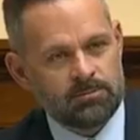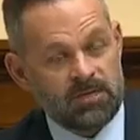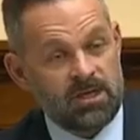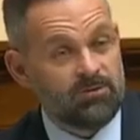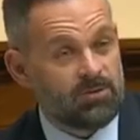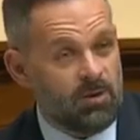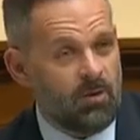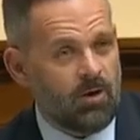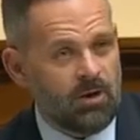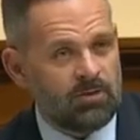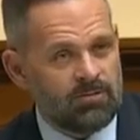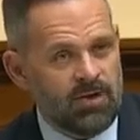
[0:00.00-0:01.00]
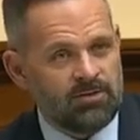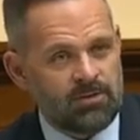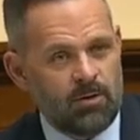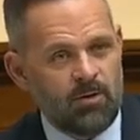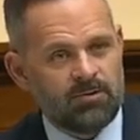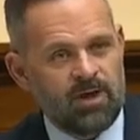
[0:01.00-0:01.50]
even though our intent in
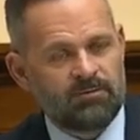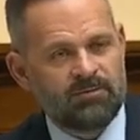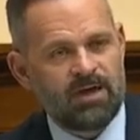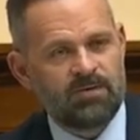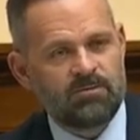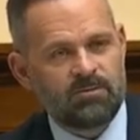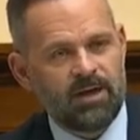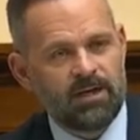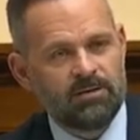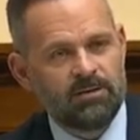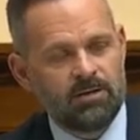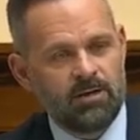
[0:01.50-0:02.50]
going to Afghanistan